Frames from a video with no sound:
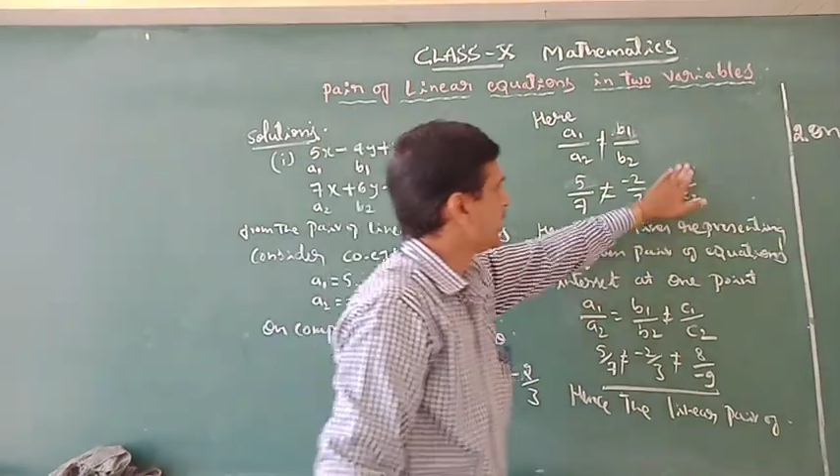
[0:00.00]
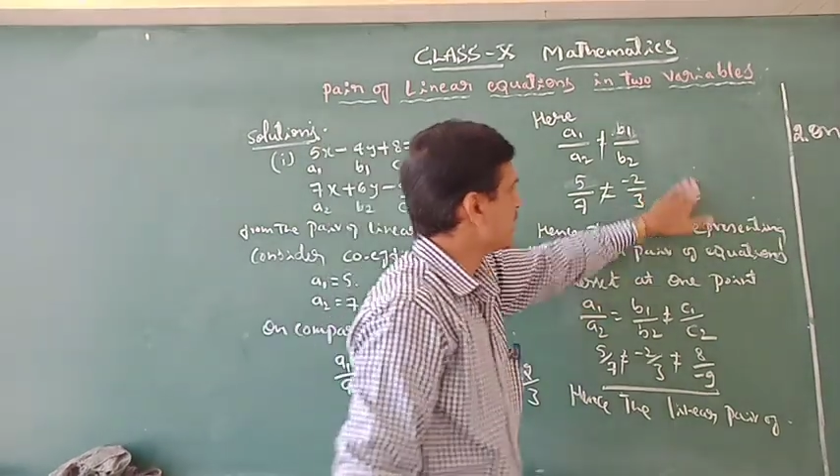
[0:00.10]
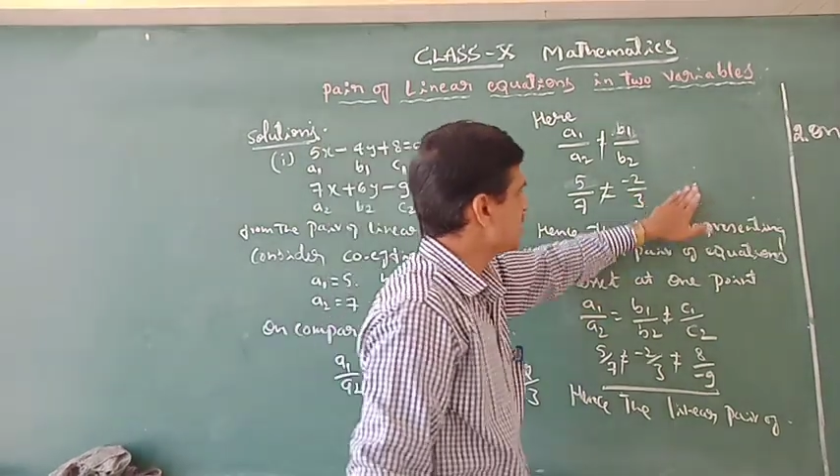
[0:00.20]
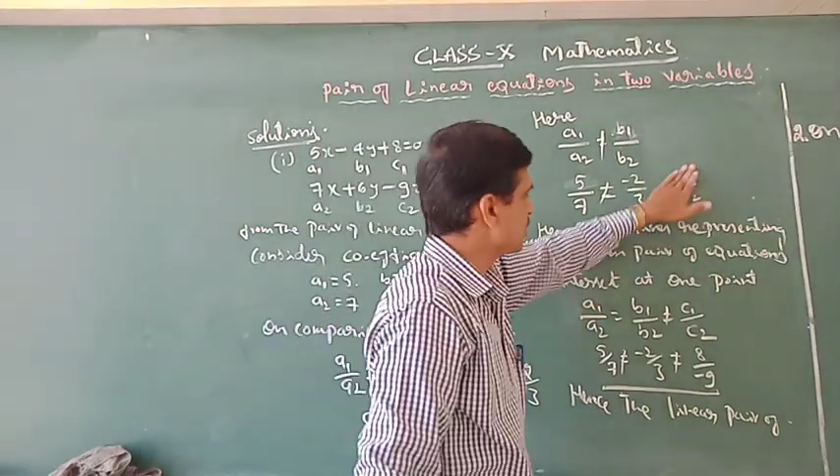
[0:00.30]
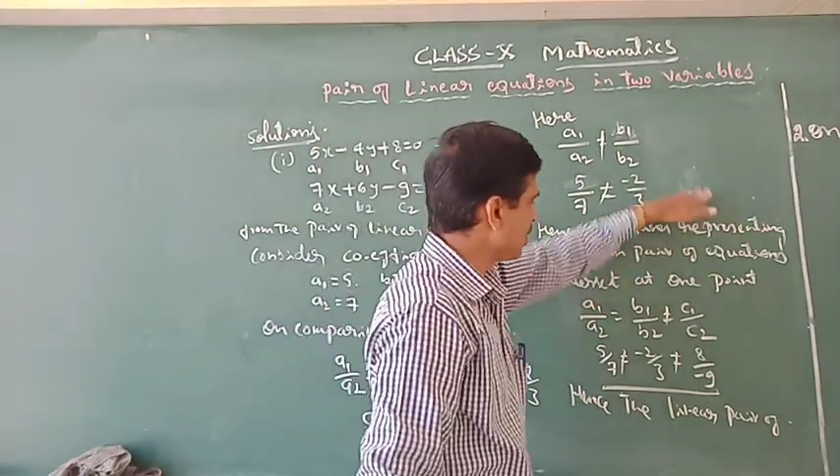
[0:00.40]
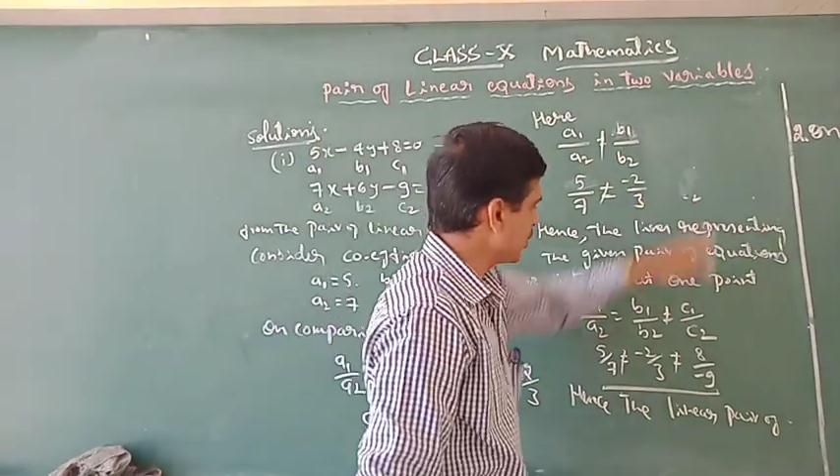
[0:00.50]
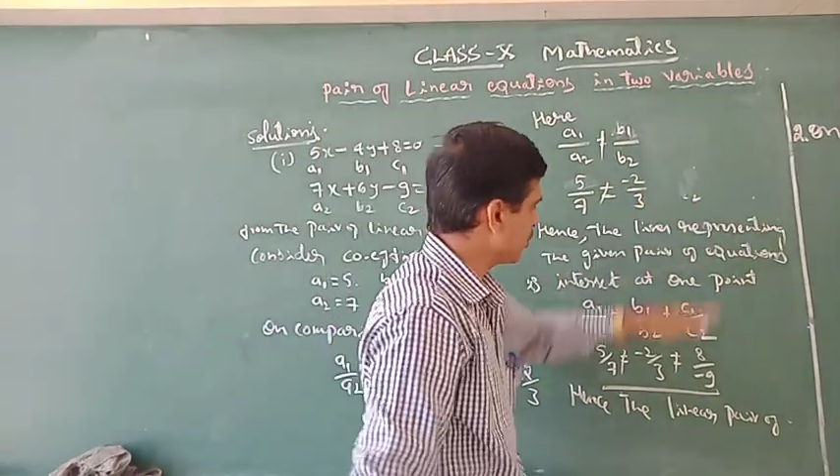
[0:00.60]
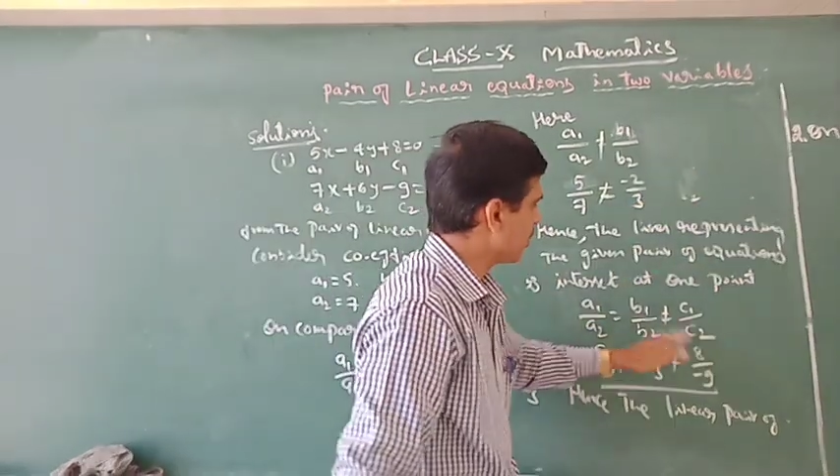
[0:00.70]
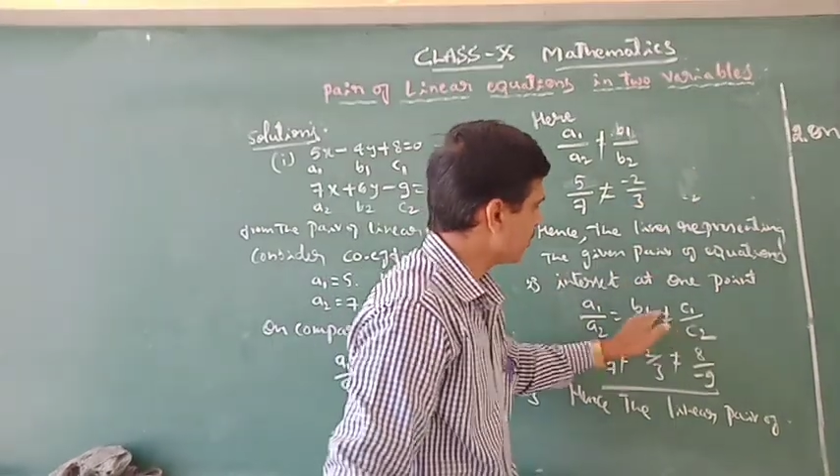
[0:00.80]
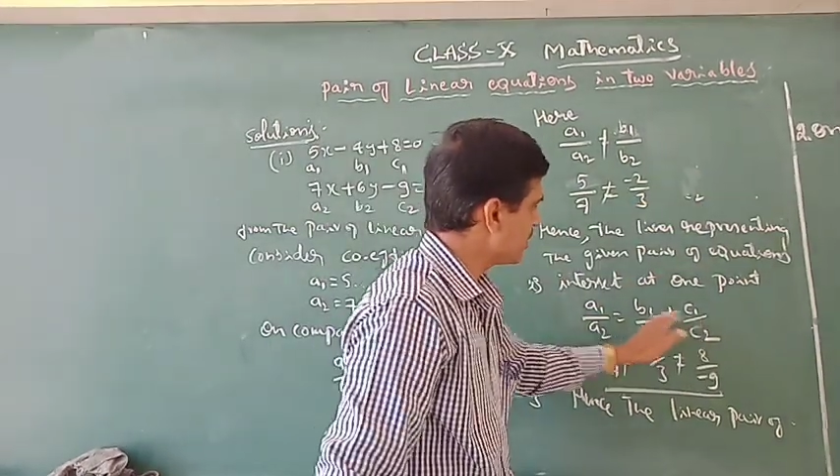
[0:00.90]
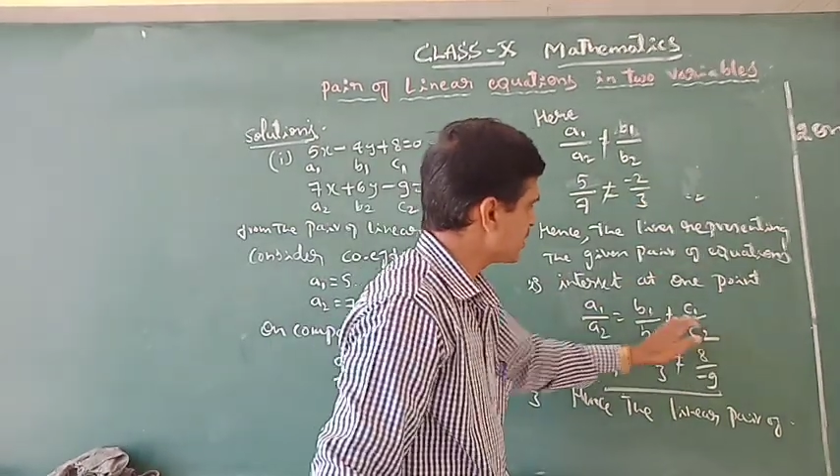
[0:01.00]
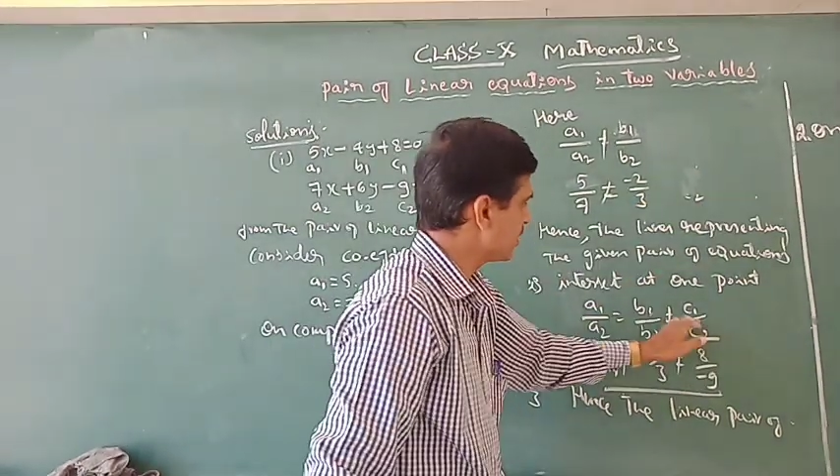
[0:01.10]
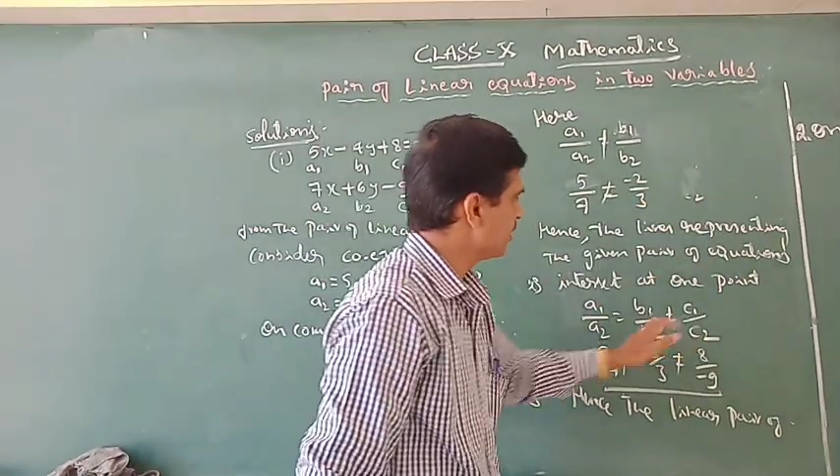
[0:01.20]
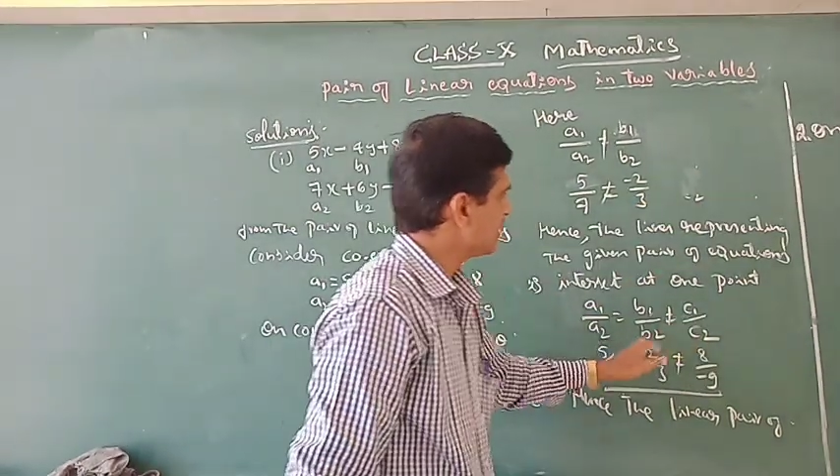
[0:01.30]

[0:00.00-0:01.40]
Here it is not equal means